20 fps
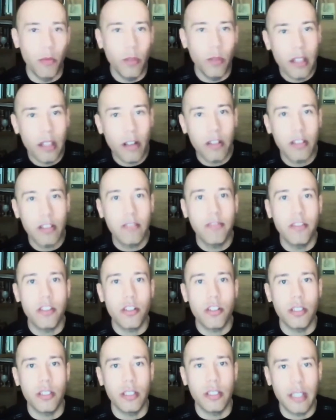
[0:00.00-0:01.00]
with
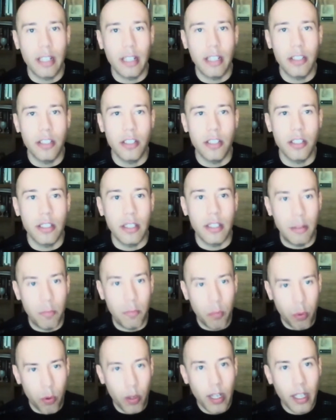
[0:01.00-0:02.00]
artificial intelligence, and
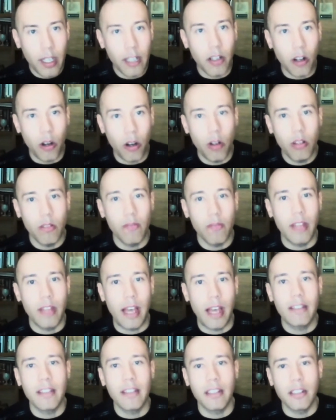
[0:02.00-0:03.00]
bringing all of
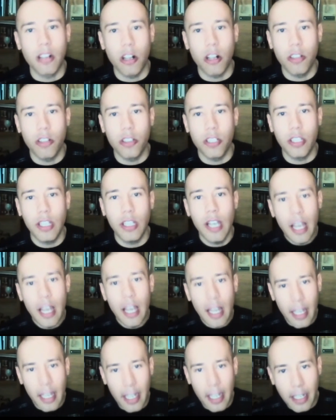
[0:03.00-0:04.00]
that technology
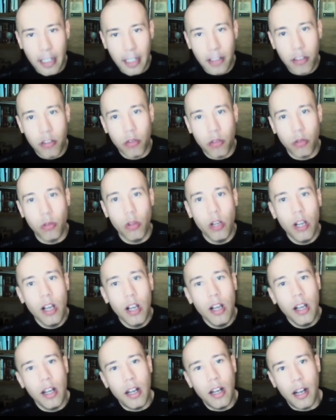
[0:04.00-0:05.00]
into
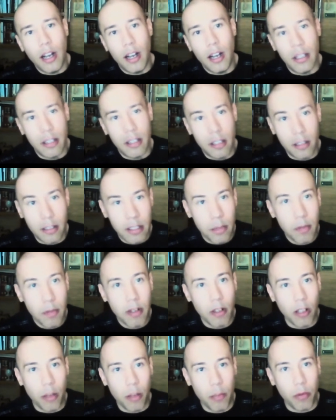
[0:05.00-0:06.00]
the
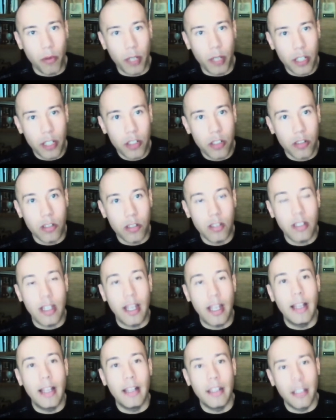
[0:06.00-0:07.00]
typical operations
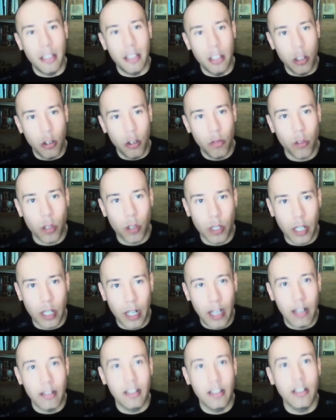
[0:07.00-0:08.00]
and the
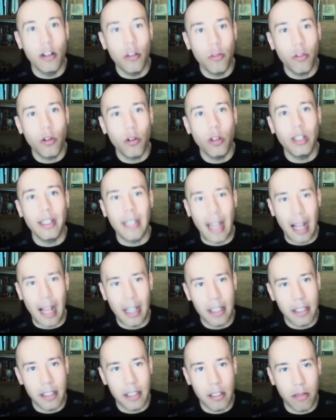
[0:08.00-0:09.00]
overall
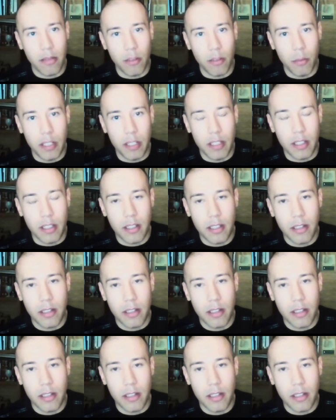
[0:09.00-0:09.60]
analysis of the business?